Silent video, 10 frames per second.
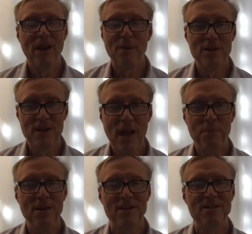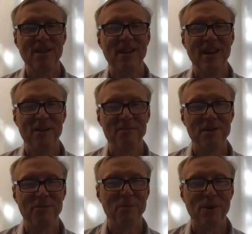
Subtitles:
how much happiness they get out of different